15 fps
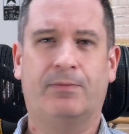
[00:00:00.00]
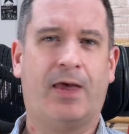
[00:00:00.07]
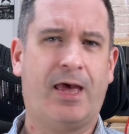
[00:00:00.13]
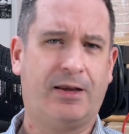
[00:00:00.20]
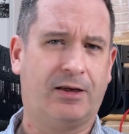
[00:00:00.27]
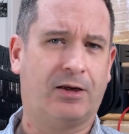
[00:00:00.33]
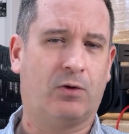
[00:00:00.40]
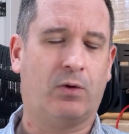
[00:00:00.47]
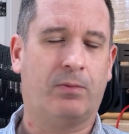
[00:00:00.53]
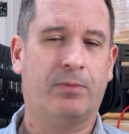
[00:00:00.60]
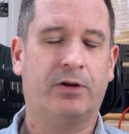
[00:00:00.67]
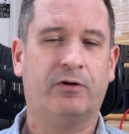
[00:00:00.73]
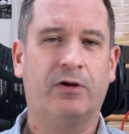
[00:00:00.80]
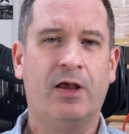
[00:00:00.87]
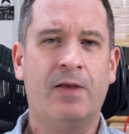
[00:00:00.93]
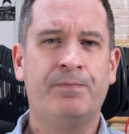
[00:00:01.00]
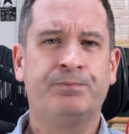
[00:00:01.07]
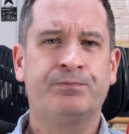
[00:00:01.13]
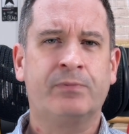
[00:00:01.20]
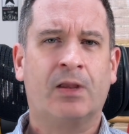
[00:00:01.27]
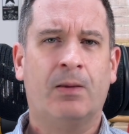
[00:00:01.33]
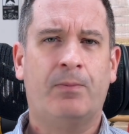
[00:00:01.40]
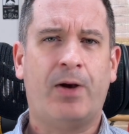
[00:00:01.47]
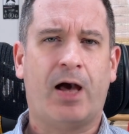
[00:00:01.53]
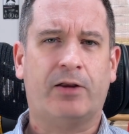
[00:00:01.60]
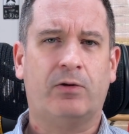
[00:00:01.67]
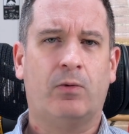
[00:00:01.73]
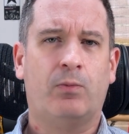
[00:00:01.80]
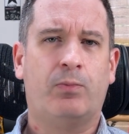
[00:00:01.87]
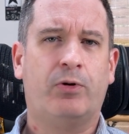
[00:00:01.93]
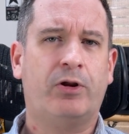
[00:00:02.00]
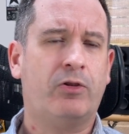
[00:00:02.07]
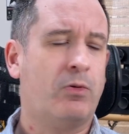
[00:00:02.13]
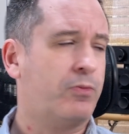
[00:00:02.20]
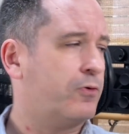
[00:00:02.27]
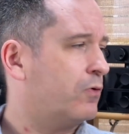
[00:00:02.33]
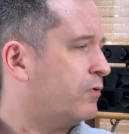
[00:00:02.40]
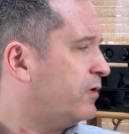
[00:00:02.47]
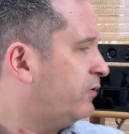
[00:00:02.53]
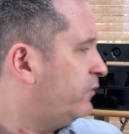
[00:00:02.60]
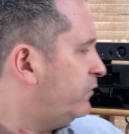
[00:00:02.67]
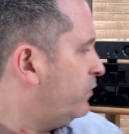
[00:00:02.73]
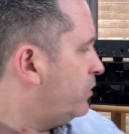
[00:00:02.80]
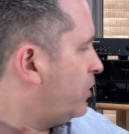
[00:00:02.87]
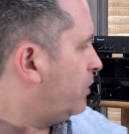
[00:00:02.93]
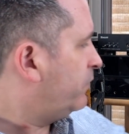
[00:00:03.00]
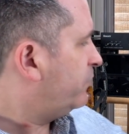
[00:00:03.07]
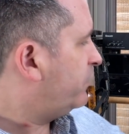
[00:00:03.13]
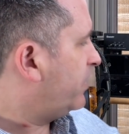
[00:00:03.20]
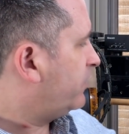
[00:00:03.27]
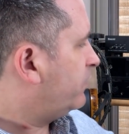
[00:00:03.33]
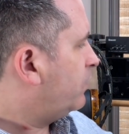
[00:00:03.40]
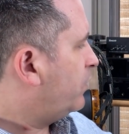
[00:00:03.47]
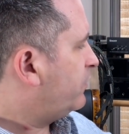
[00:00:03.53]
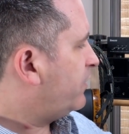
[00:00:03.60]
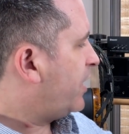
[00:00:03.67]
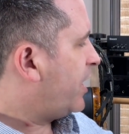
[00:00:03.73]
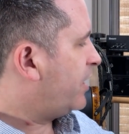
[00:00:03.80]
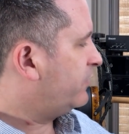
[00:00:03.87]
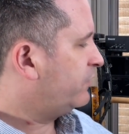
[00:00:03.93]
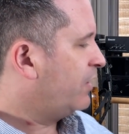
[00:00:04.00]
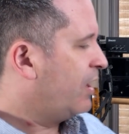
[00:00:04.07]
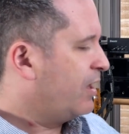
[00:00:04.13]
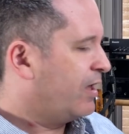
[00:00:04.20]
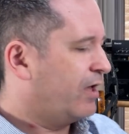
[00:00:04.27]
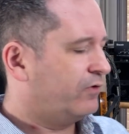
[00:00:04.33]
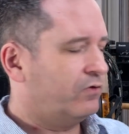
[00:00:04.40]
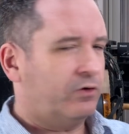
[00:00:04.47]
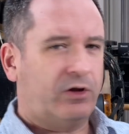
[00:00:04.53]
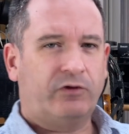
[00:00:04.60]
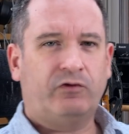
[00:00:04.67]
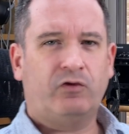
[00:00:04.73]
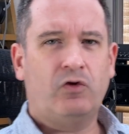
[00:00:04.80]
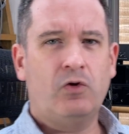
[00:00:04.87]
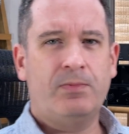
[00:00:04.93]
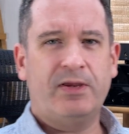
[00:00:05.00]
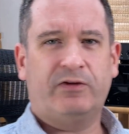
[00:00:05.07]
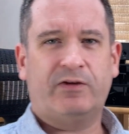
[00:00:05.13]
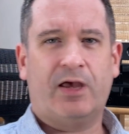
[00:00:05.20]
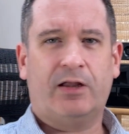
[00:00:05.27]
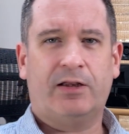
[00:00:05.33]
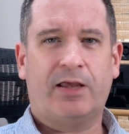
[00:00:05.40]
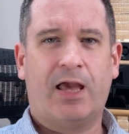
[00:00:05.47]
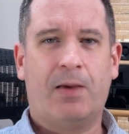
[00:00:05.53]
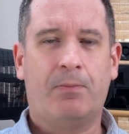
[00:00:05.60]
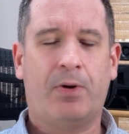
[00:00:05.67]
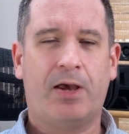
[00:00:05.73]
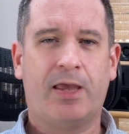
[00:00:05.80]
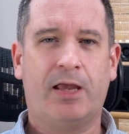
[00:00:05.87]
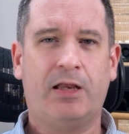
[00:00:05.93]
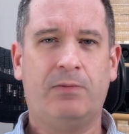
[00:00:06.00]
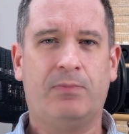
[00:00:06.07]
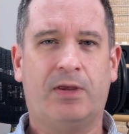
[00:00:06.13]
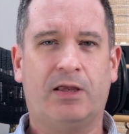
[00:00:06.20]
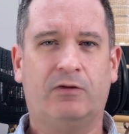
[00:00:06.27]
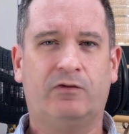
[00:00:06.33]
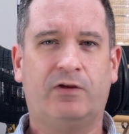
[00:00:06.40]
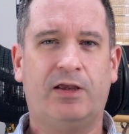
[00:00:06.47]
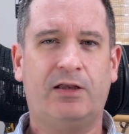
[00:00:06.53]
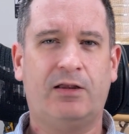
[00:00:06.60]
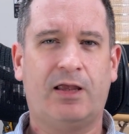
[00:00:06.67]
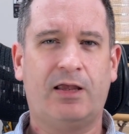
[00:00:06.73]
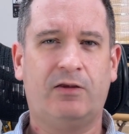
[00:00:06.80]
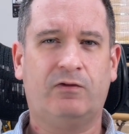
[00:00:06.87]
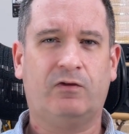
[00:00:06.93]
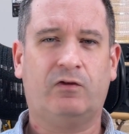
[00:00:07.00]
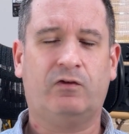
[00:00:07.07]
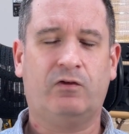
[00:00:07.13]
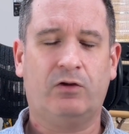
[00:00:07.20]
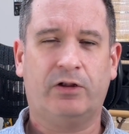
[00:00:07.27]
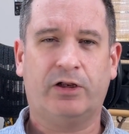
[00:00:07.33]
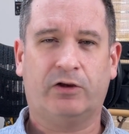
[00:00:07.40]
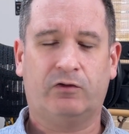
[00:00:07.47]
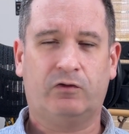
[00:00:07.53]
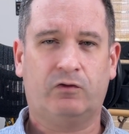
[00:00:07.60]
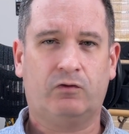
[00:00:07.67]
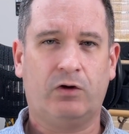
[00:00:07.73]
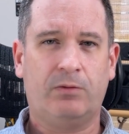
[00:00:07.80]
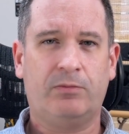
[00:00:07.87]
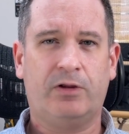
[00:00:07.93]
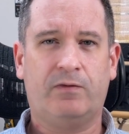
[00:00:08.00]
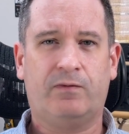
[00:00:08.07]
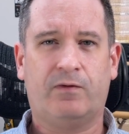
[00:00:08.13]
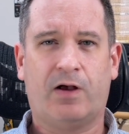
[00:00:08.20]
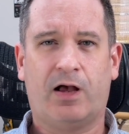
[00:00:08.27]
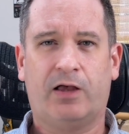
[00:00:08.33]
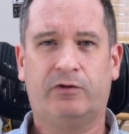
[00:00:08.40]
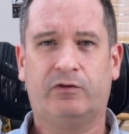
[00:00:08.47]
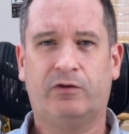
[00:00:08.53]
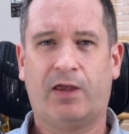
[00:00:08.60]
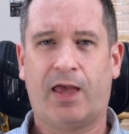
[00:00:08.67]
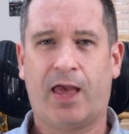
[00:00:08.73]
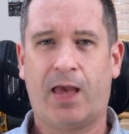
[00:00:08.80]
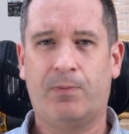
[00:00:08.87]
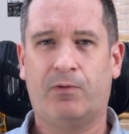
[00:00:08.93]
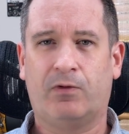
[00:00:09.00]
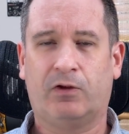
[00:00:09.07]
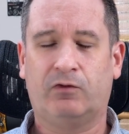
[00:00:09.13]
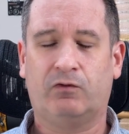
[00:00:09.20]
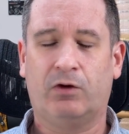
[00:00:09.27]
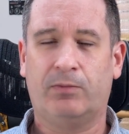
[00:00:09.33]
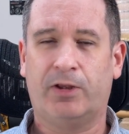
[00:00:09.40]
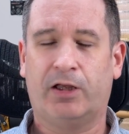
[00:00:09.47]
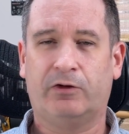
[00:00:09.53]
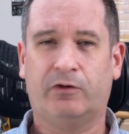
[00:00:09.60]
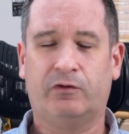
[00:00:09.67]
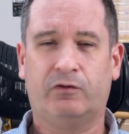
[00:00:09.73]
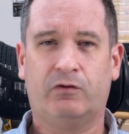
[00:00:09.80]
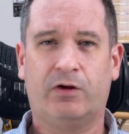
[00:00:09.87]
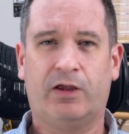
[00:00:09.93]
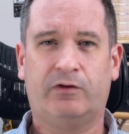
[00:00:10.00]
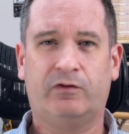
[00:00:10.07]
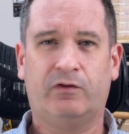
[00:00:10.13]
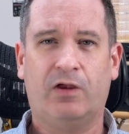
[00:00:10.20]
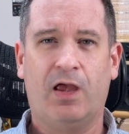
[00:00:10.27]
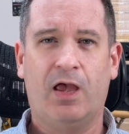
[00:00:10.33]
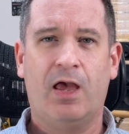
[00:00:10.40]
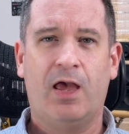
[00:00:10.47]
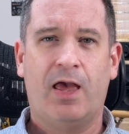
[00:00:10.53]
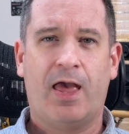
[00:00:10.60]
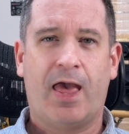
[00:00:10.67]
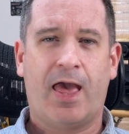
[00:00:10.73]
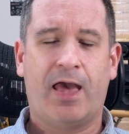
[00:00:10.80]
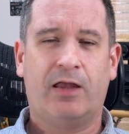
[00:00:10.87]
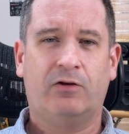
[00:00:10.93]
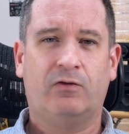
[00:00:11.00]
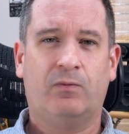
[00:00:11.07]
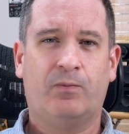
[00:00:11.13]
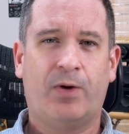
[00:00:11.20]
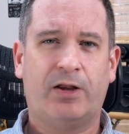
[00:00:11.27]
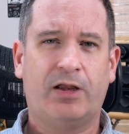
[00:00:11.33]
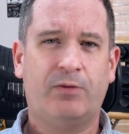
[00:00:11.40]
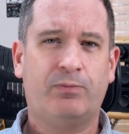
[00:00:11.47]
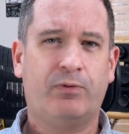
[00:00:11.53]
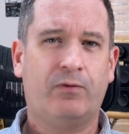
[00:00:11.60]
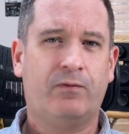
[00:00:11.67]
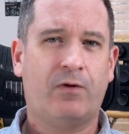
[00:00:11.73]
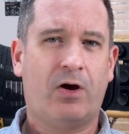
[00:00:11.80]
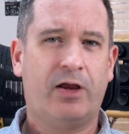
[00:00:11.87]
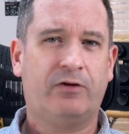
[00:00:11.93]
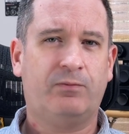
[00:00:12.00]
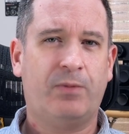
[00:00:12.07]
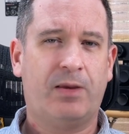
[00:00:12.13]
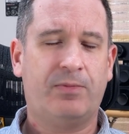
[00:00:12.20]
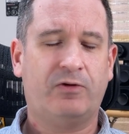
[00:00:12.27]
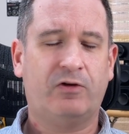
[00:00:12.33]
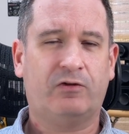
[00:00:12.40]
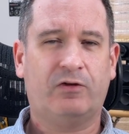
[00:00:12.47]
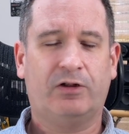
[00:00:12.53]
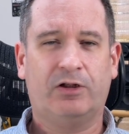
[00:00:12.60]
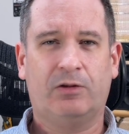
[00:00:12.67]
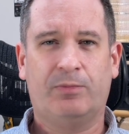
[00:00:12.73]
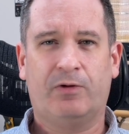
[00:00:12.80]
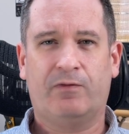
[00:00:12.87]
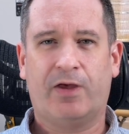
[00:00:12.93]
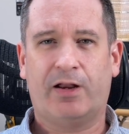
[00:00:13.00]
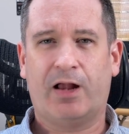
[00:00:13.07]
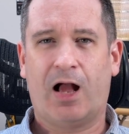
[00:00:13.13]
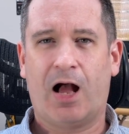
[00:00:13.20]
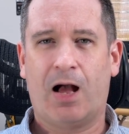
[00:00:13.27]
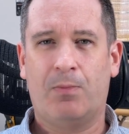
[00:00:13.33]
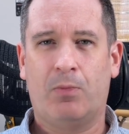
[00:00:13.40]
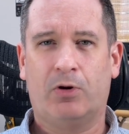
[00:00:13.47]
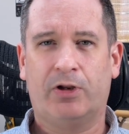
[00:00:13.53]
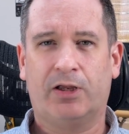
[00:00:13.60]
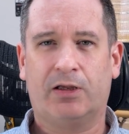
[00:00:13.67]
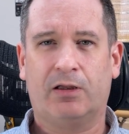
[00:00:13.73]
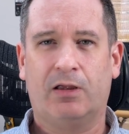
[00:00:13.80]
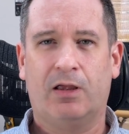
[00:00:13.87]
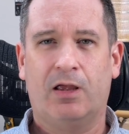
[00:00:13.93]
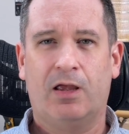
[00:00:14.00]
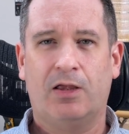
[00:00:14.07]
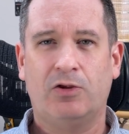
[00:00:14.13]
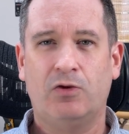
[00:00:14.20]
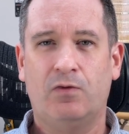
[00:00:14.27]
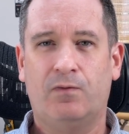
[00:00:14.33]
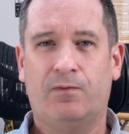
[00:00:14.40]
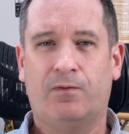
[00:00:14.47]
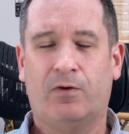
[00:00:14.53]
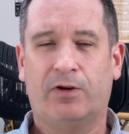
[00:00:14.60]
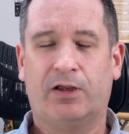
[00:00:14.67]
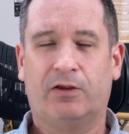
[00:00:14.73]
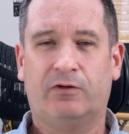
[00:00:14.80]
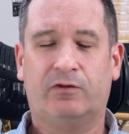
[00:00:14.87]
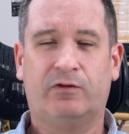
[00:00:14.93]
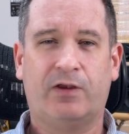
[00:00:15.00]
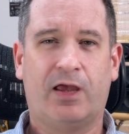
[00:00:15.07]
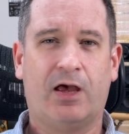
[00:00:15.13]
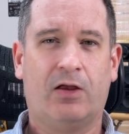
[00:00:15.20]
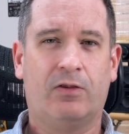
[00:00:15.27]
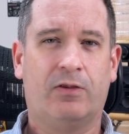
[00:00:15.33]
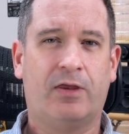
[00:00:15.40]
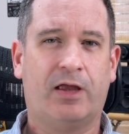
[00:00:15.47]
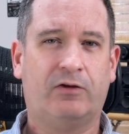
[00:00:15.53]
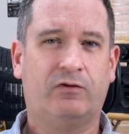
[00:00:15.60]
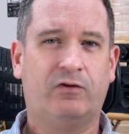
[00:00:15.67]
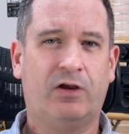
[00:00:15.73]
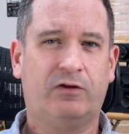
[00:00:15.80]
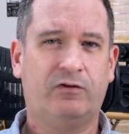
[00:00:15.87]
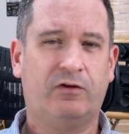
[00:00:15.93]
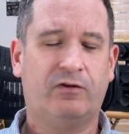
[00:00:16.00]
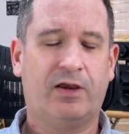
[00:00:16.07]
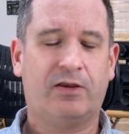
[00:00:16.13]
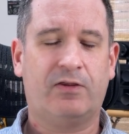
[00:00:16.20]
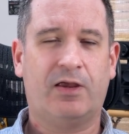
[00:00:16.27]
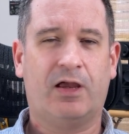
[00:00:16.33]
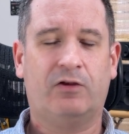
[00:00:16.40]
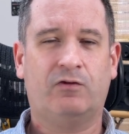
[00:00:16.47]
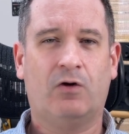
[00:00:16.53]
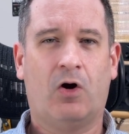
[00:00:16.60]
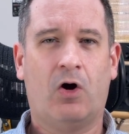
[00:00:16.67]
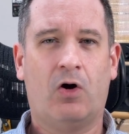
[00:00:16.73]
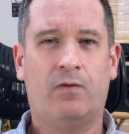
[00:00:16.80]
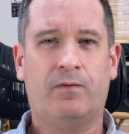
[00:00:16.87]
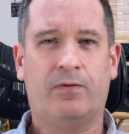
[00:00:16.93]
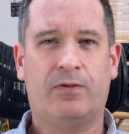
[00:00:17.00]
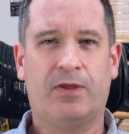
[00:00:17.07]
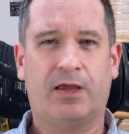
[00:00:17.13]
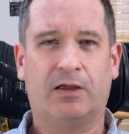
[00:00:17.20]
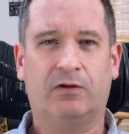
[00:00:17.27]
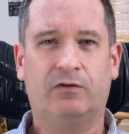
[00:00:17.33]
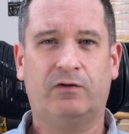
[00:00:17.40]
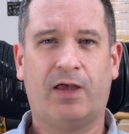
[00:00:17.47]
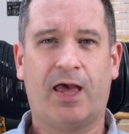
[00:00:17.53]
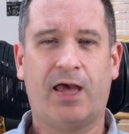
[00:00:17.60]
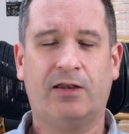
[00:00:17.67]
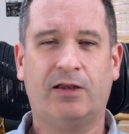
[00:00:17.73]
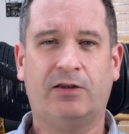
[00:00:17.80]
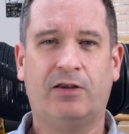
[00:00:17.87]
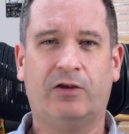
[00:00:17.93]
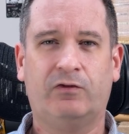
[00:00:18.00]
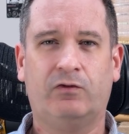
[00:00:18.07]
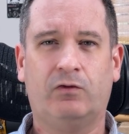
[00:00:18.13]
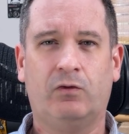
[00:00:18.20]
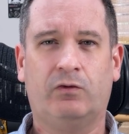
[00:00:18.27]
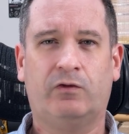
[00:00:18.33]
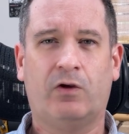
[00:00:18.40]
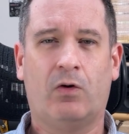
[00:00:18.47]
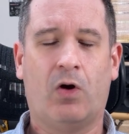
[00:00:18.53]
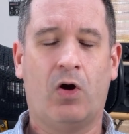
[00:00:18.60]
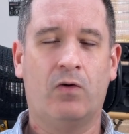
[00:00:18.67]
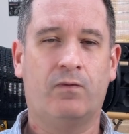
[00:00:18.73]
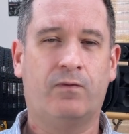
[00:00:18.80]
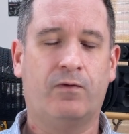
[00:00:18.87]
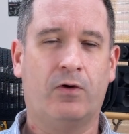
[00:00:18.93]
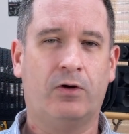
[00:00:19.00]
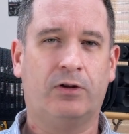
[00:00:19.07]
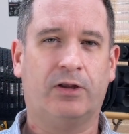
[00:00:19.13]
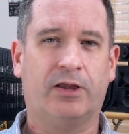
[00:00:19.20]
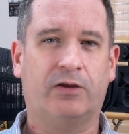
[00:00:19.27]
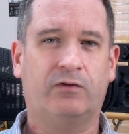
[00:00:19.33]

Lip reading: and in equipment. But putting them through the Studio 6, which it's not a tubey sounding amp by any means, it is still an extremely fast amp, extremely understressed, but it provides maybe just a little bit of that harmonic, euphonic sound that just to take the edge off things, and it doesn't do so overtly.